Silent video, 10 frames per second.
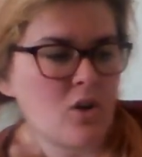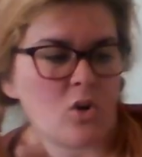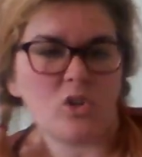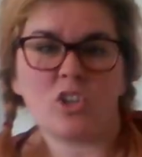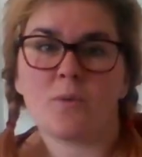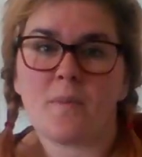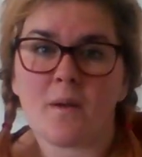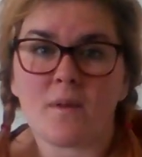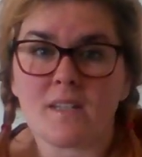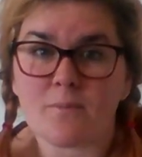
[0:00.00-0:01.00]
Or you could make
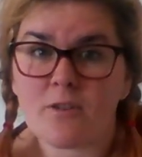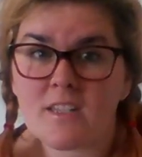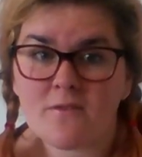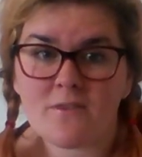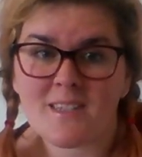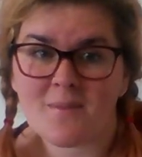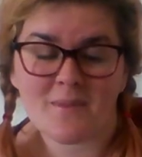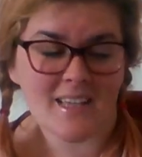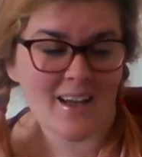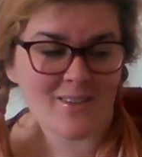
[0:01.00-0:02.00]
one as a present for
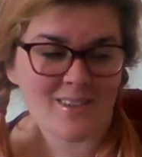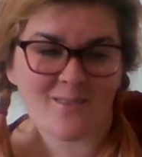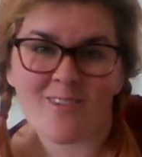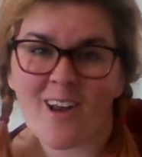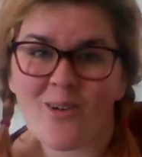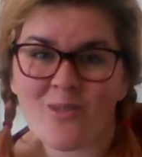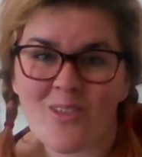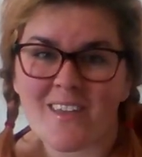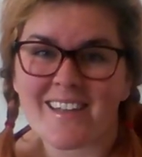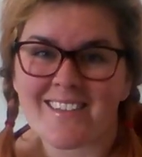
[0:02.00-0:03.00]
somebody else and write all the
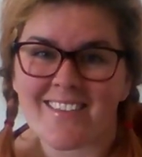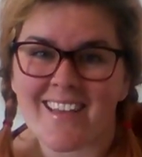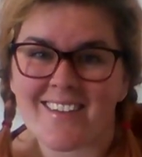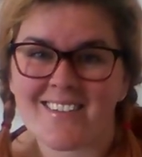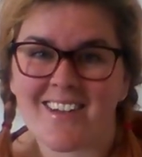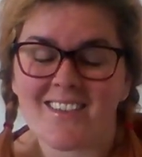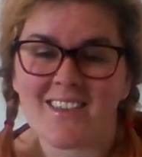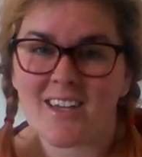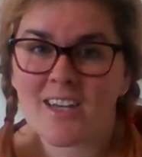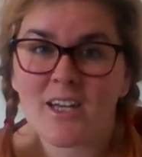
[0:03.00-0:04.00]
things on the outside
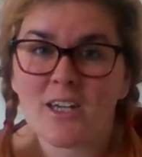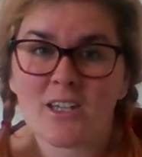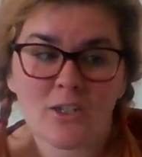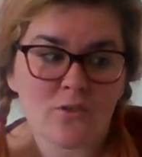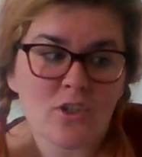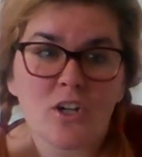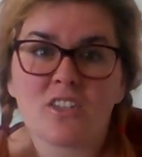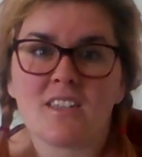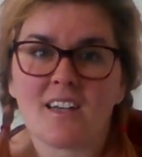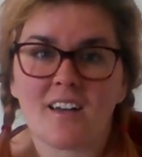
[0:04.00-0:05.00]
that you've
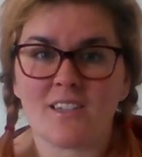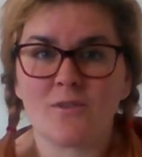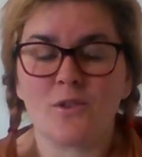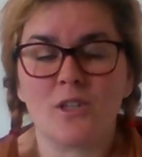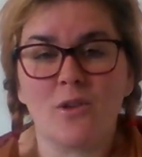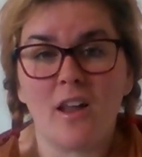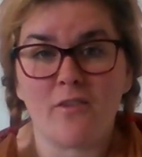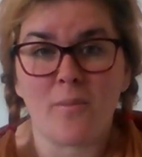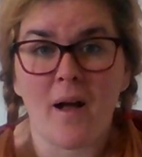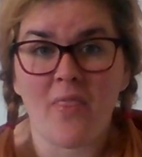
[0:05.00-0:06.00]
chosen the colours for that you love
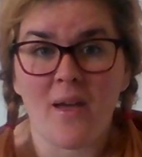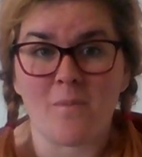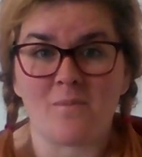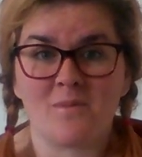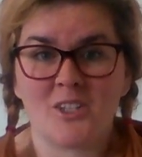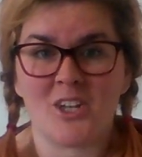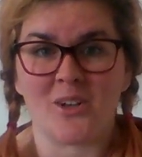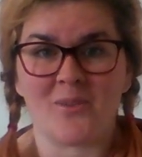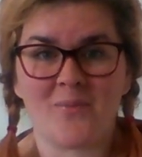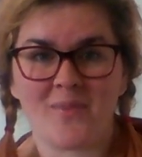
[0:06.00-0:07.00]
about them too.
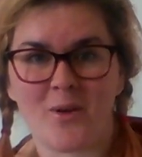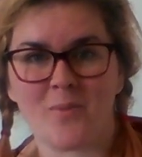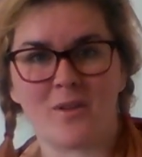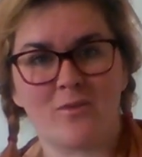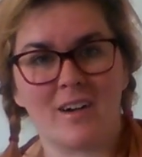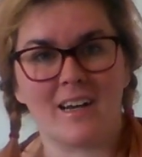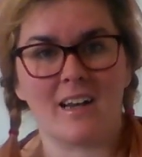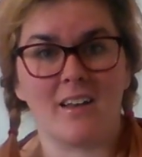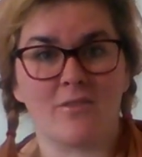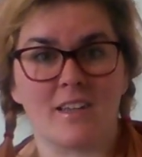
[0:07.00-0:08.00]
That would be a really
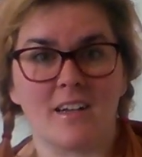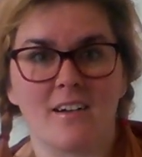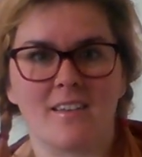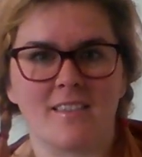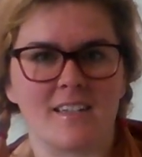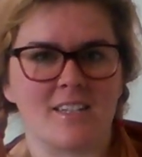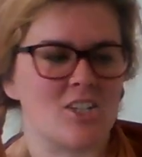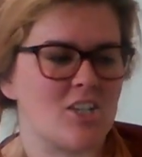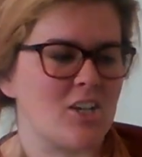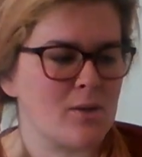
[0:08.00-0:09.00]
lovely, kind thing to
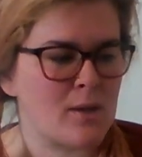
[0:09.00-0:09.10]
do.